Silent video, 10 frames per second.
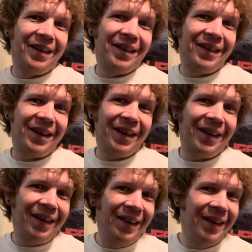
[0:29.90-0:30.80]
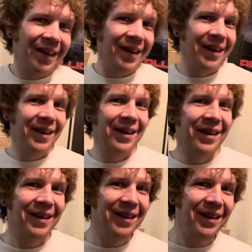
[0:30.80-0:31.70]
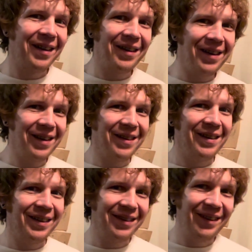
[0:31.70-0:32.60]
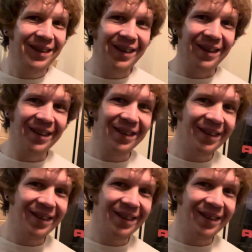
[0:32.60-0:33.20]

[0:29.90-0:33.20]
Today, we're going to talk about three things.